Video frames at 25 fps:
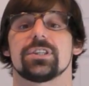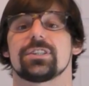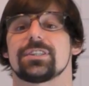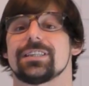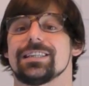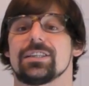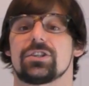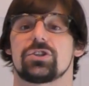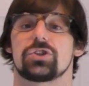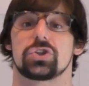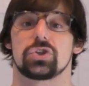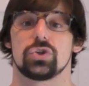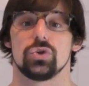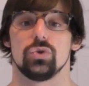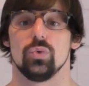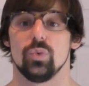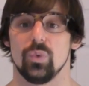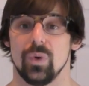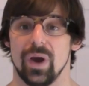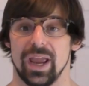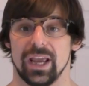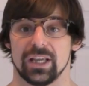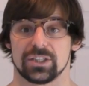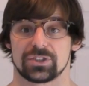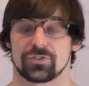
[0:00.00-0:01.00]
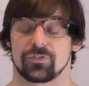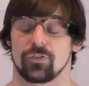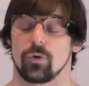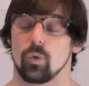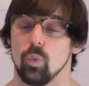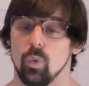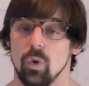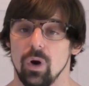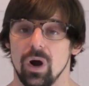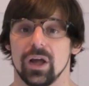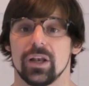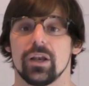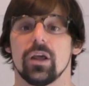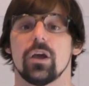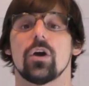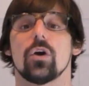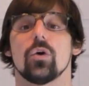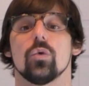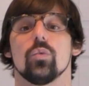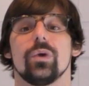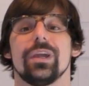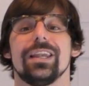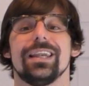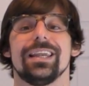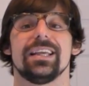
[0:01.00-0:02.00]
this in two ways. For one,
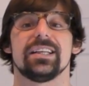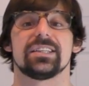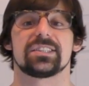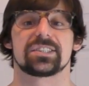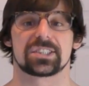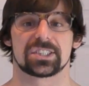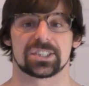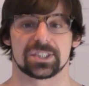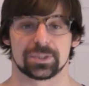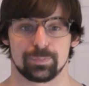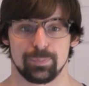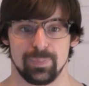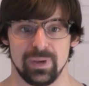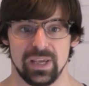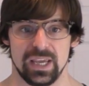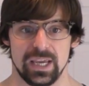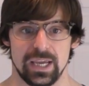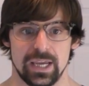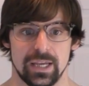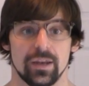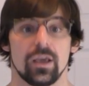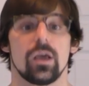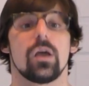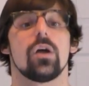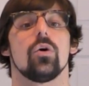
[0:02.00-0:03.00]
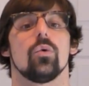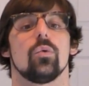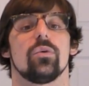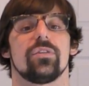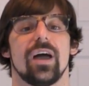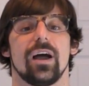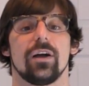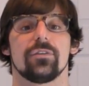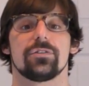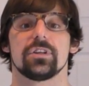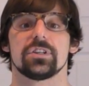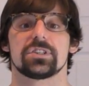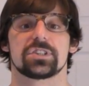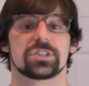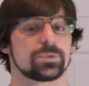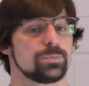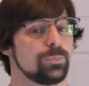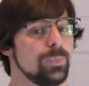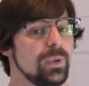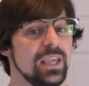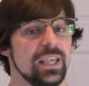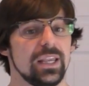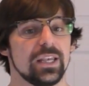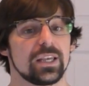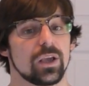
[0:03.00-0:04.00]
we need speed. Without the
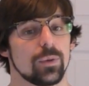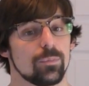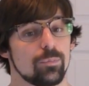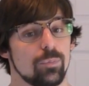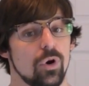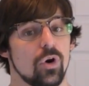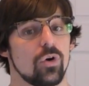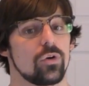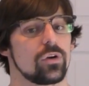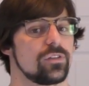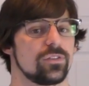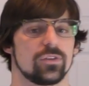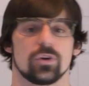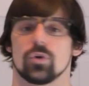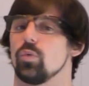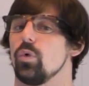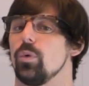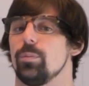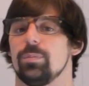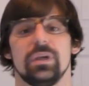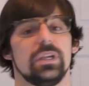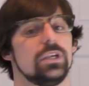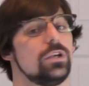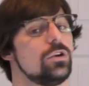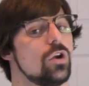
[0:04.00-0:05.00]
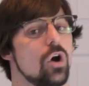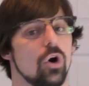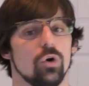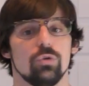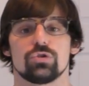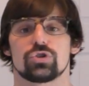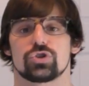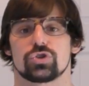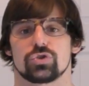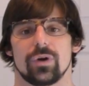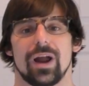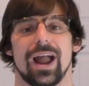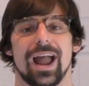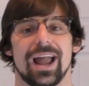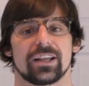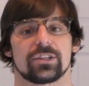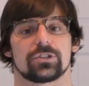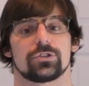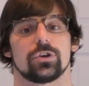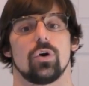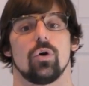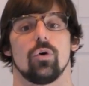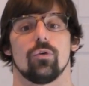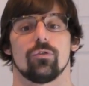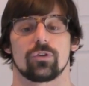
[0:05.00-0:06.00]
speed component, there will be no drag
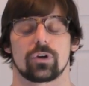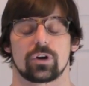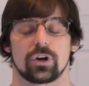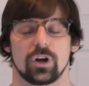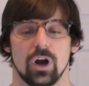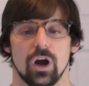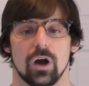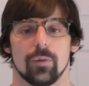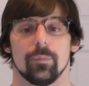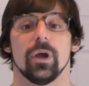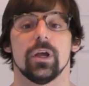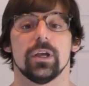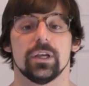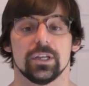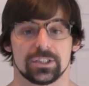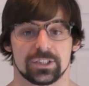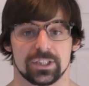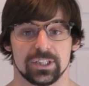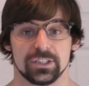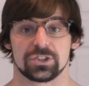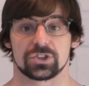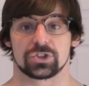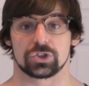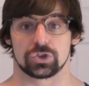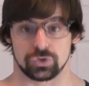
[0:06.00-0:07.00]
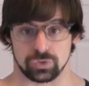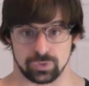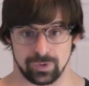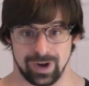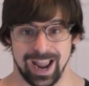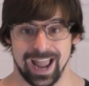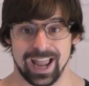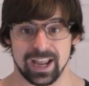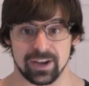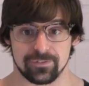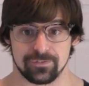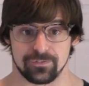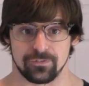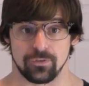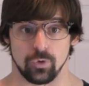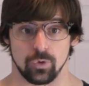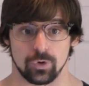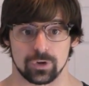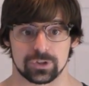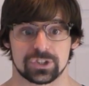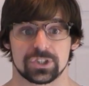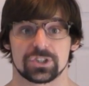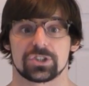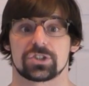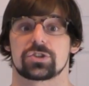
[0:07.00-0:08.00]
to overcome, since drag
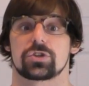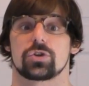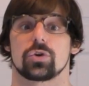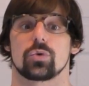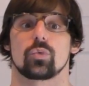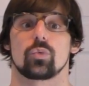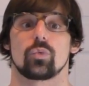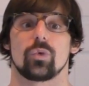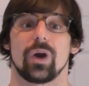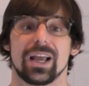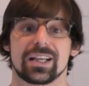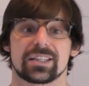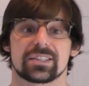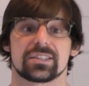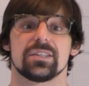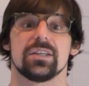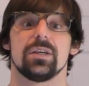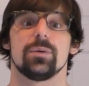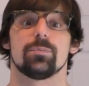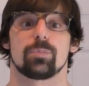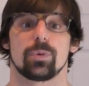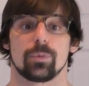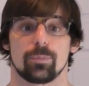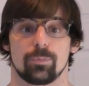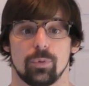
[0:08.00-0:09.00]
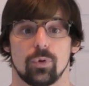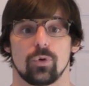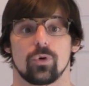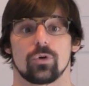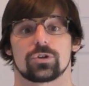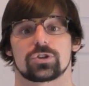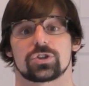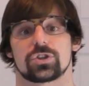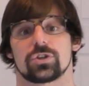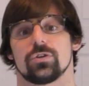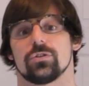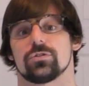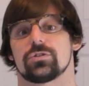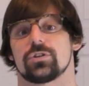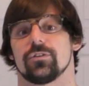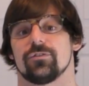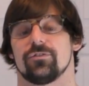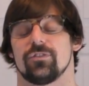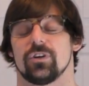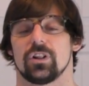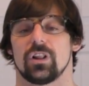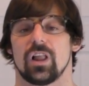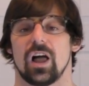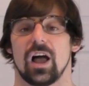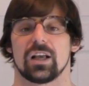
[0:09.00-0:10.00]
force is directly proportional to
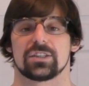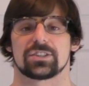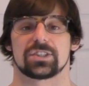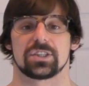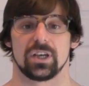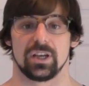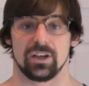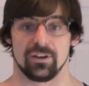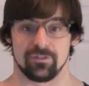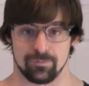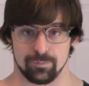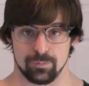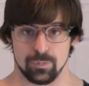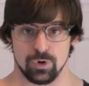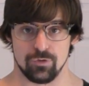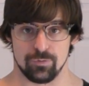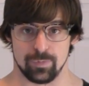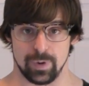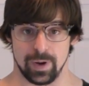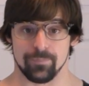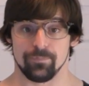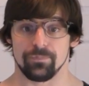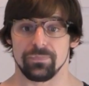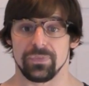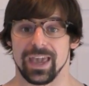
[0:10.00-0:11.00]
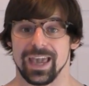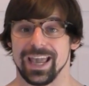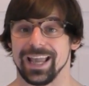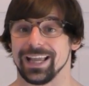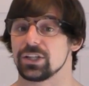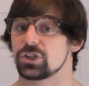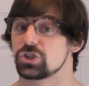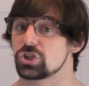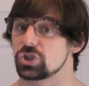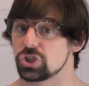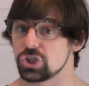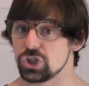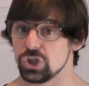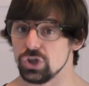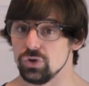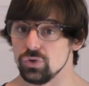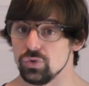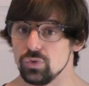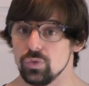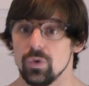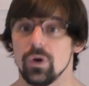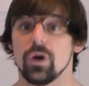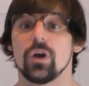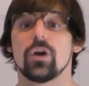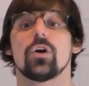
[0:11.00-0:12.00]
velocity of movement. And
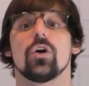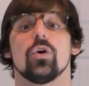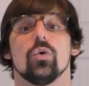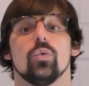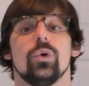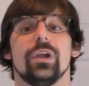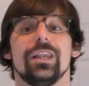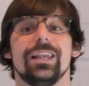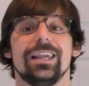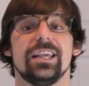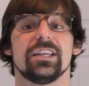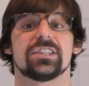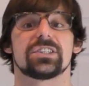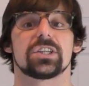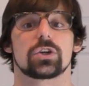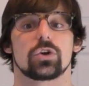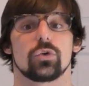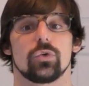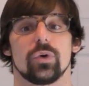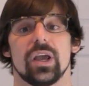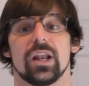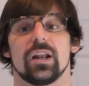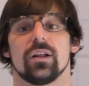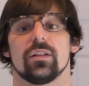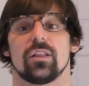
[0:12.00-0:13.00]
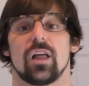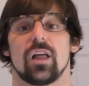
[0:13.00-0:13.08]
two, we need to create a